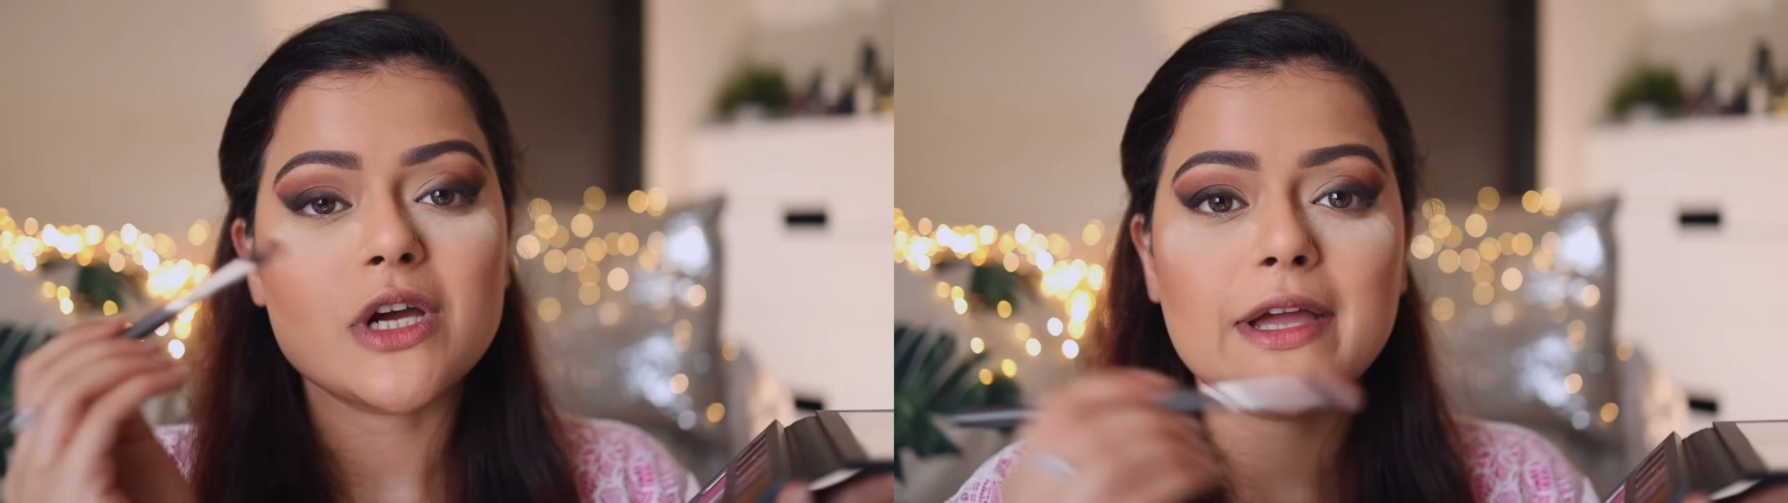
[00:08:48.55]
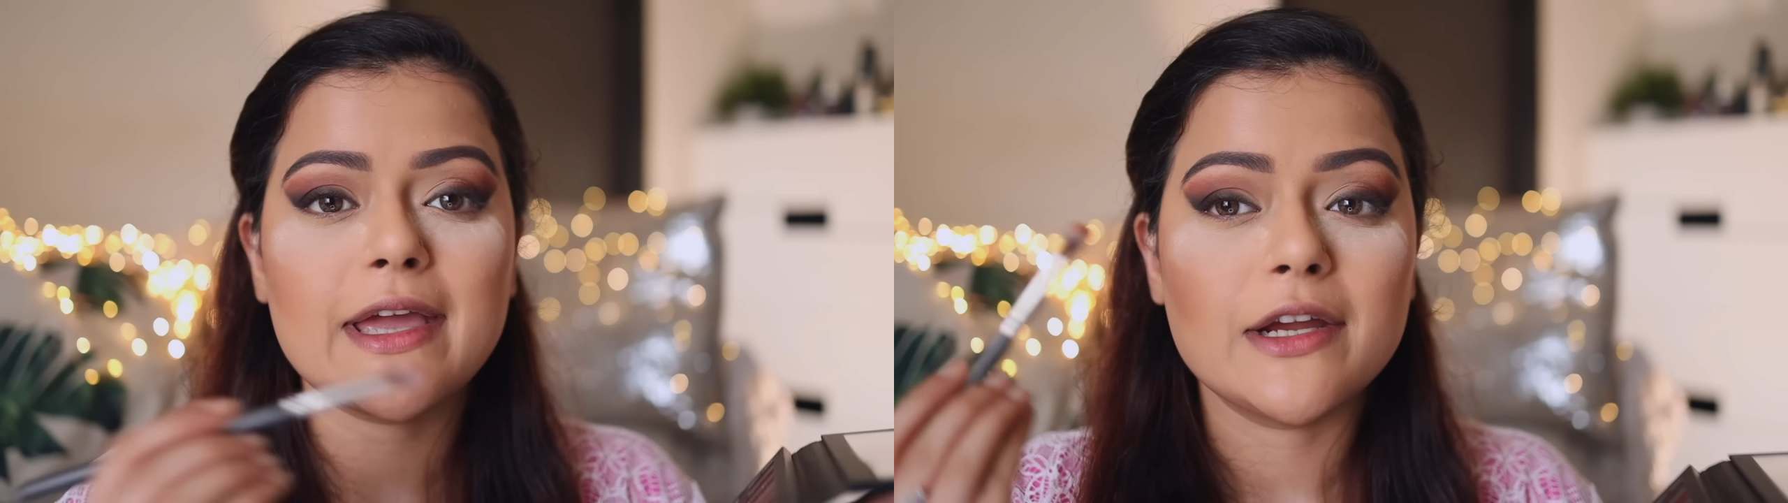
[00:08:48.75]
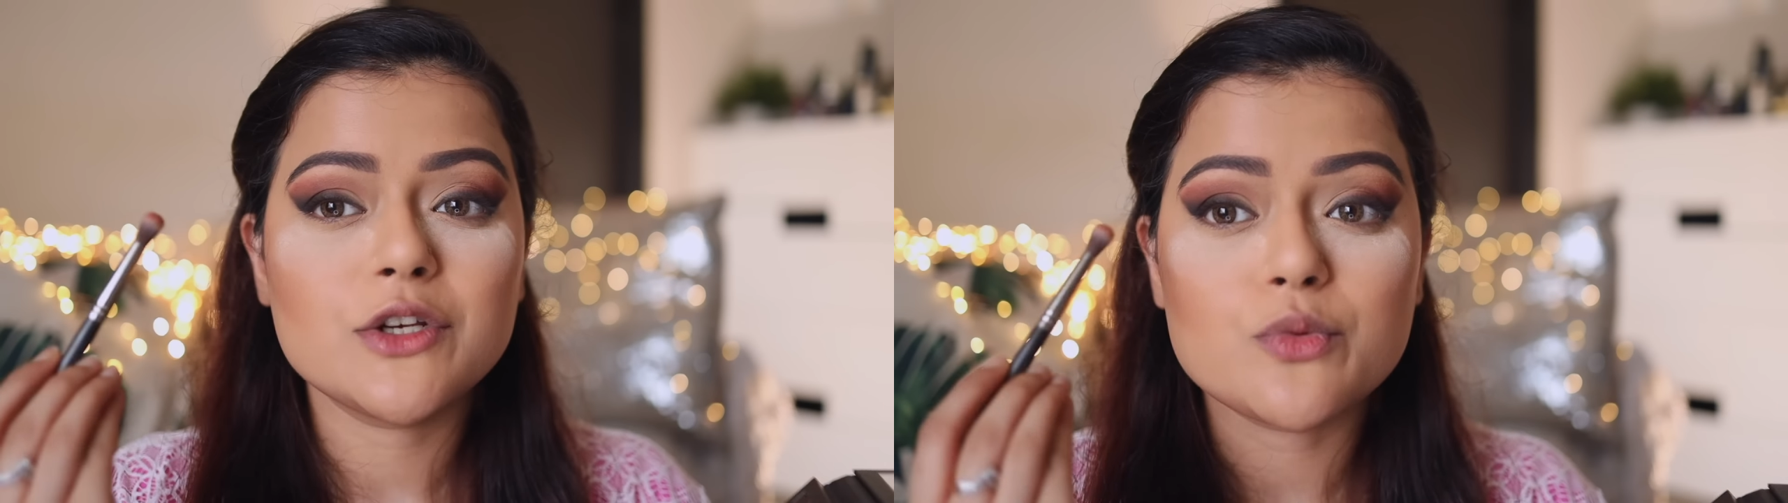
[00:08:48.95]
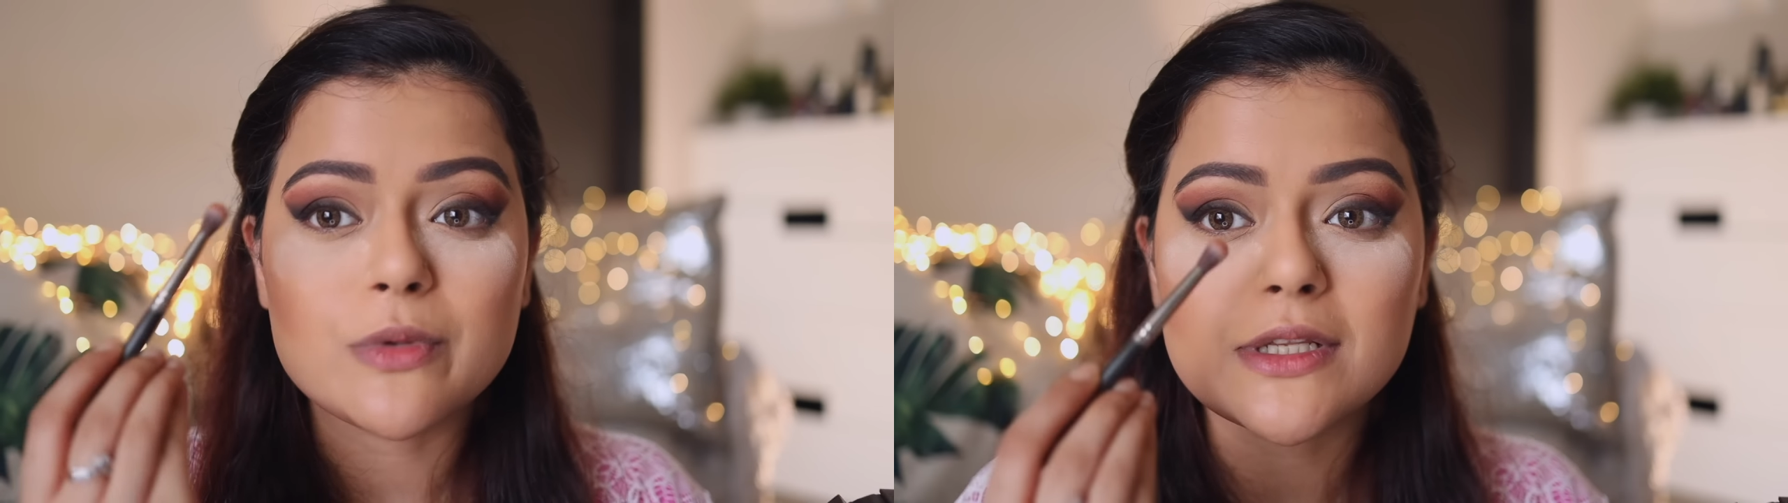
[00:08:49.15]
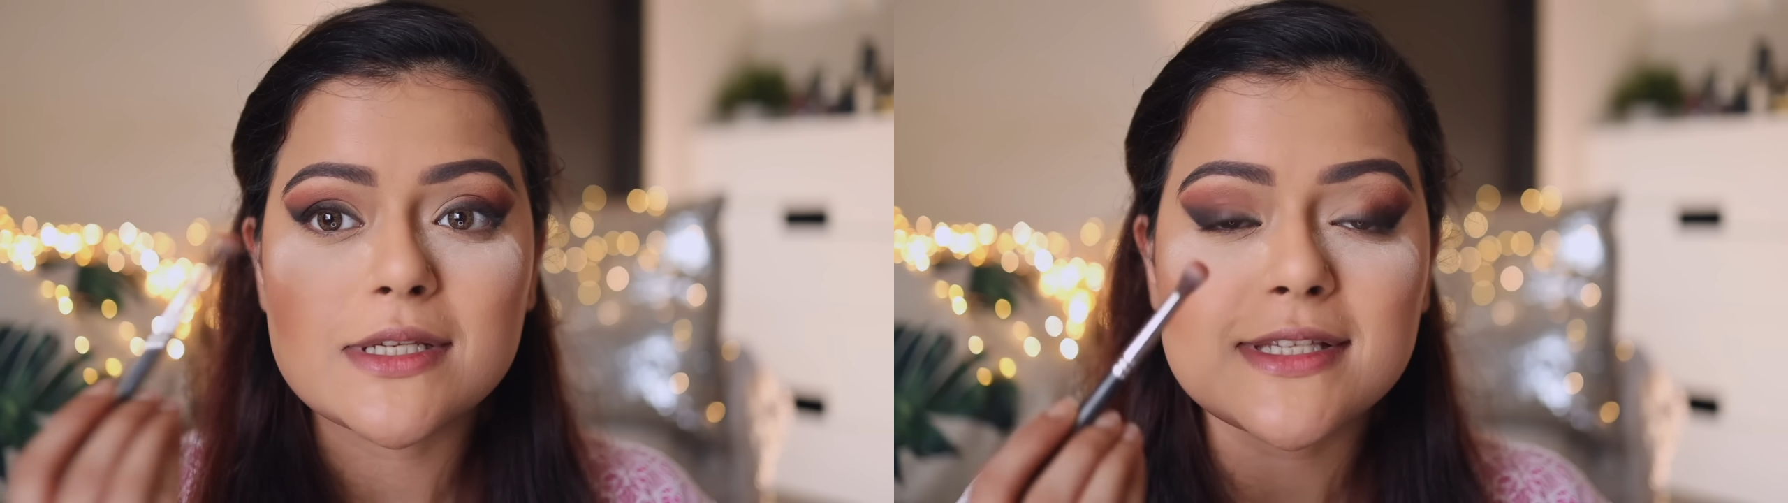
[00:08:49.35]
again to
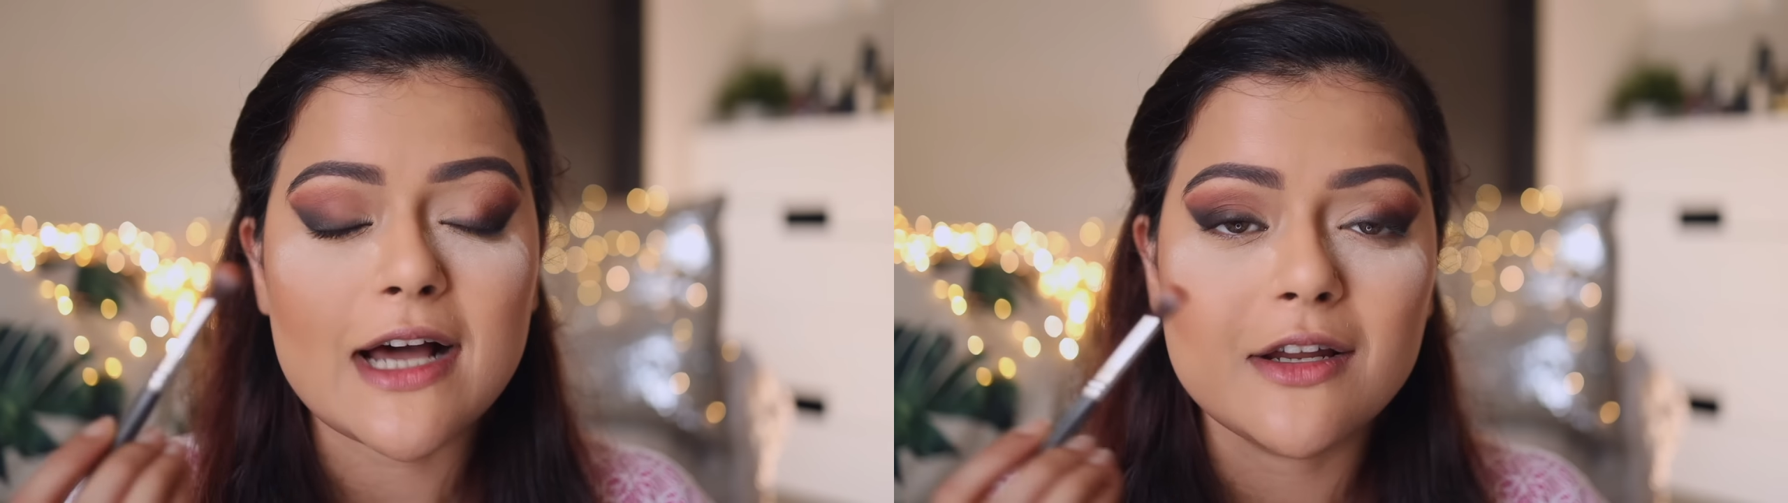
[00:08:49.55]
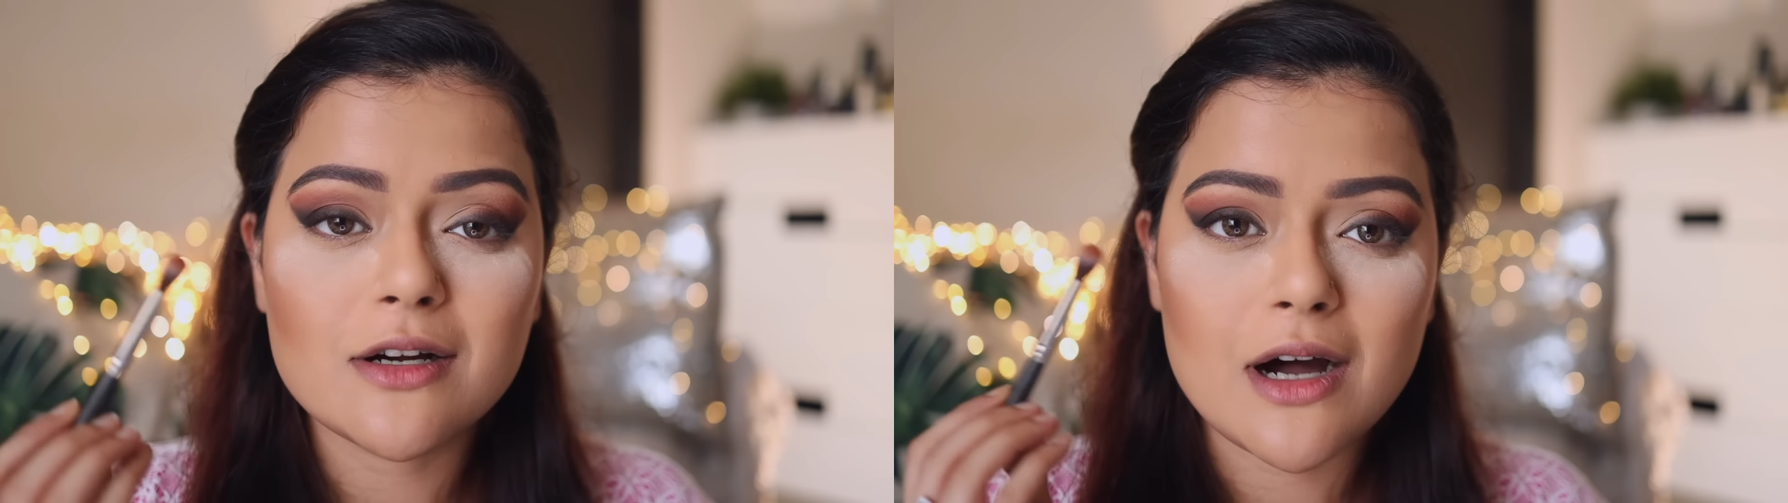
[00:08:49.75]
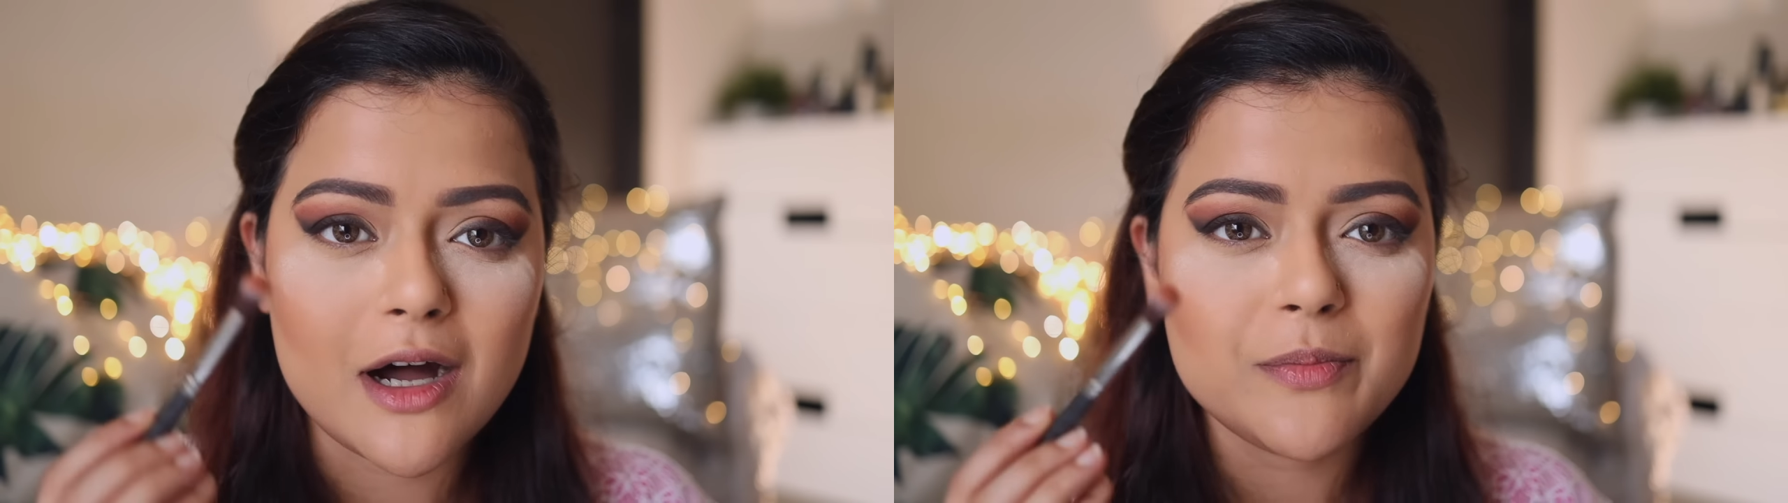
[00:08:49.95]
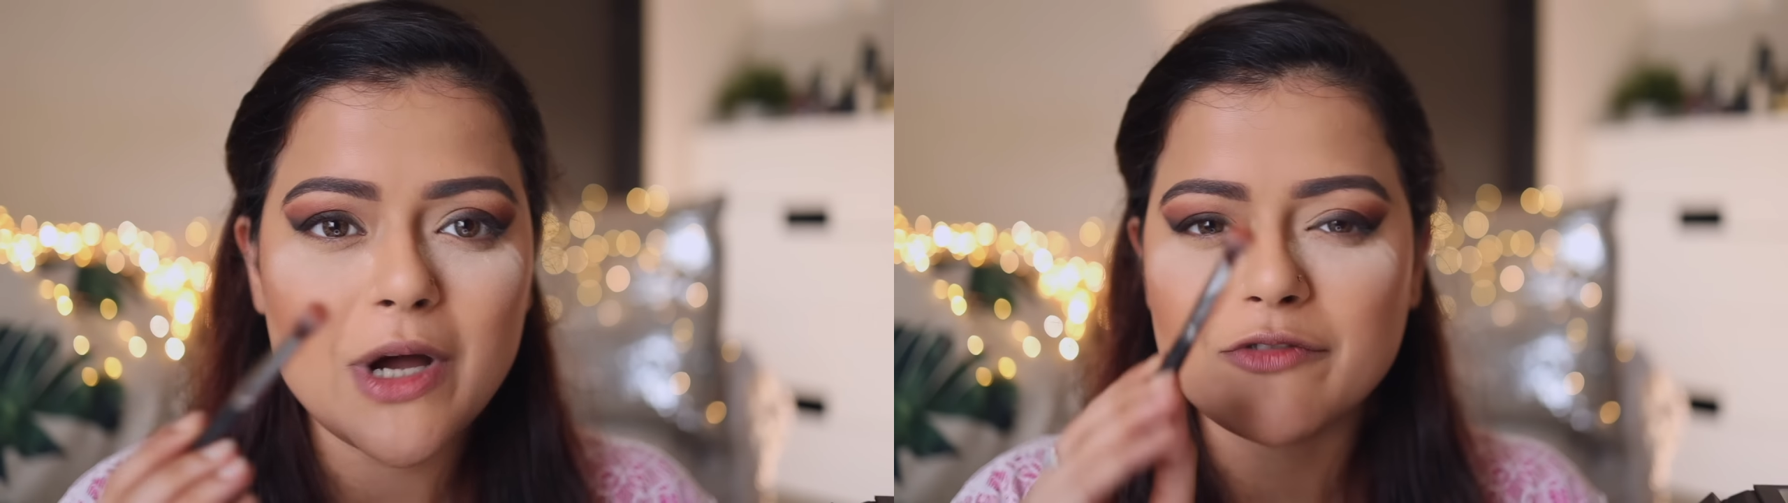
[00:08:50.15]
build this color up.